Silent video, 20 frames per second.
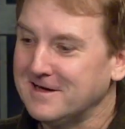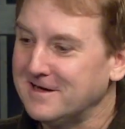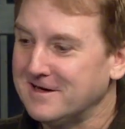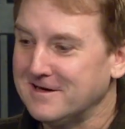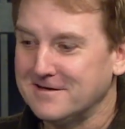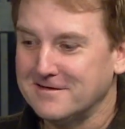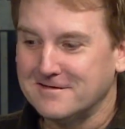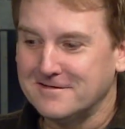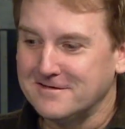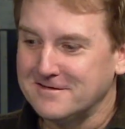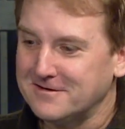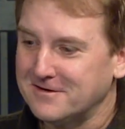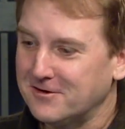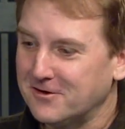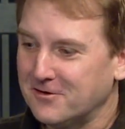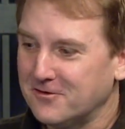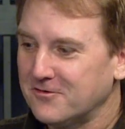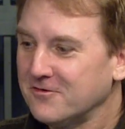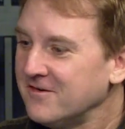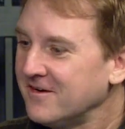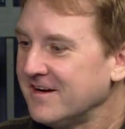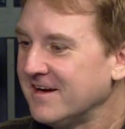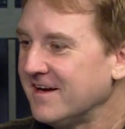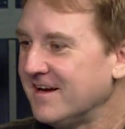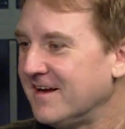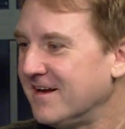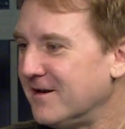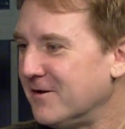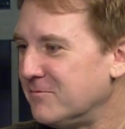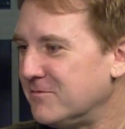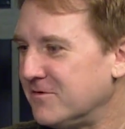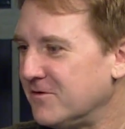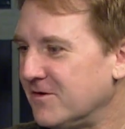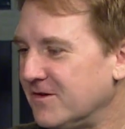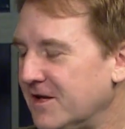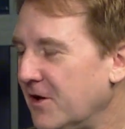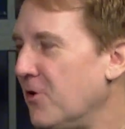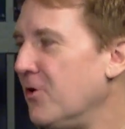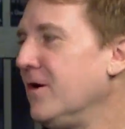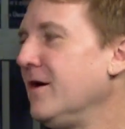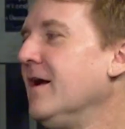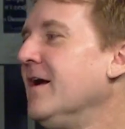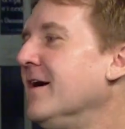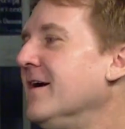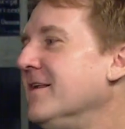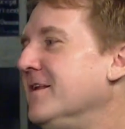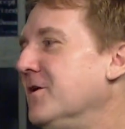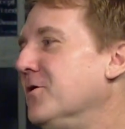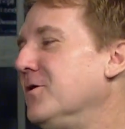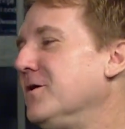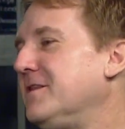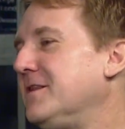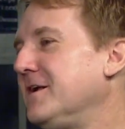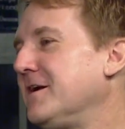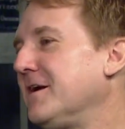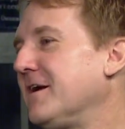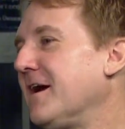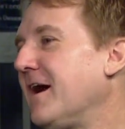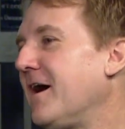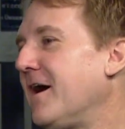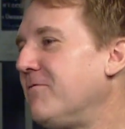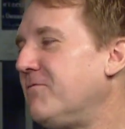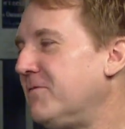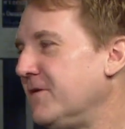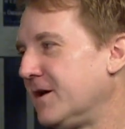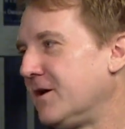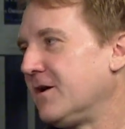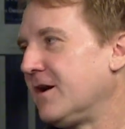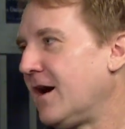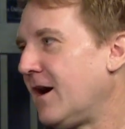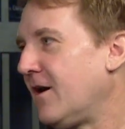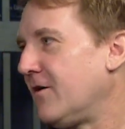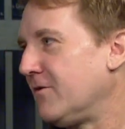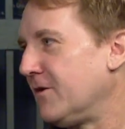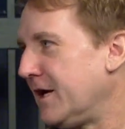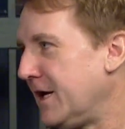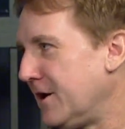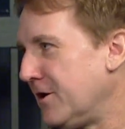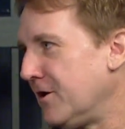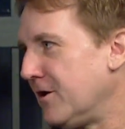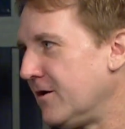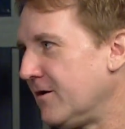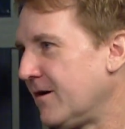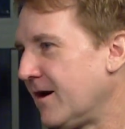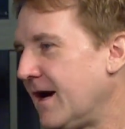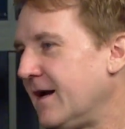And, you know, end up doing the only the only thing I figured out later.